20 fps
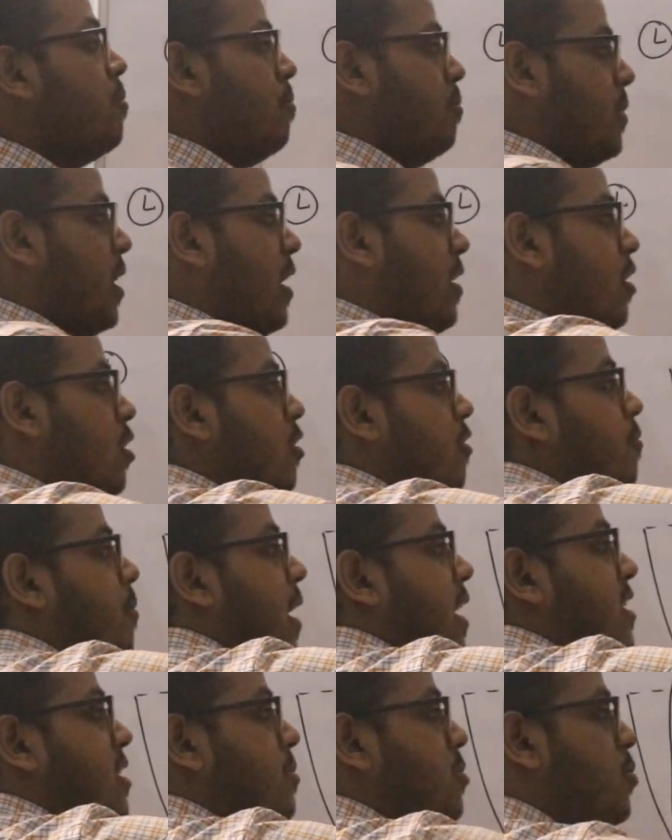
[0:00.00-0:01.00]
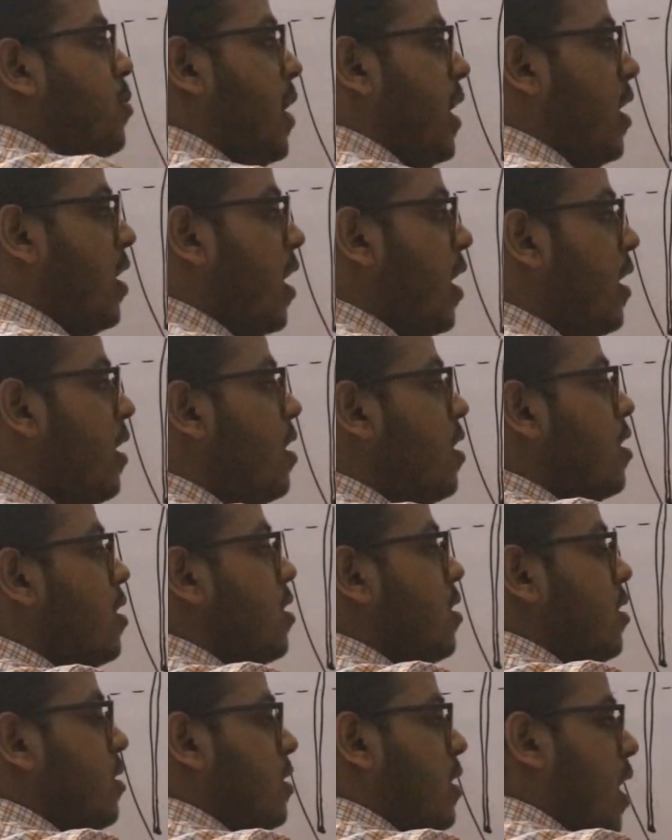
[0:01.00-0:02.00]
tendon of biceps brachii,
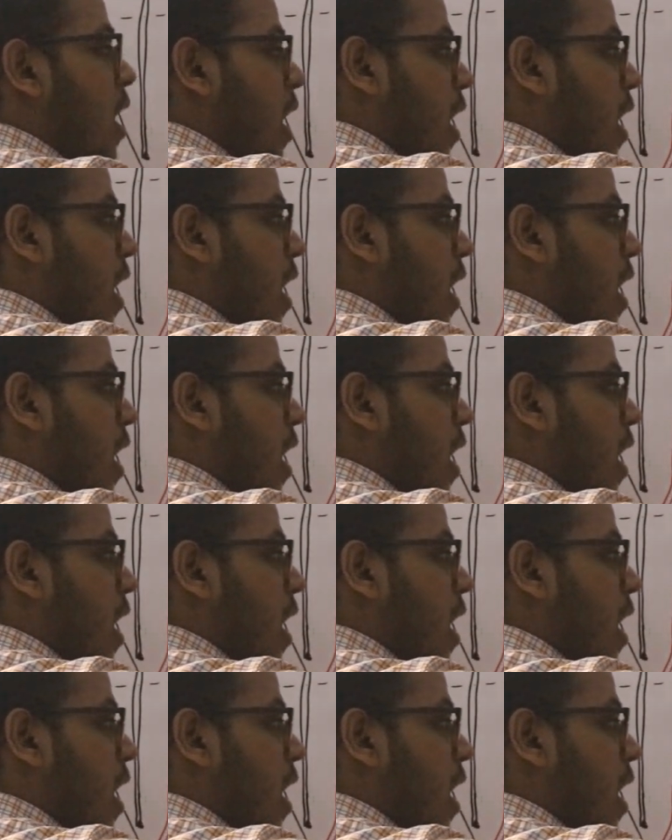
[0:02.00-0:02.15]
the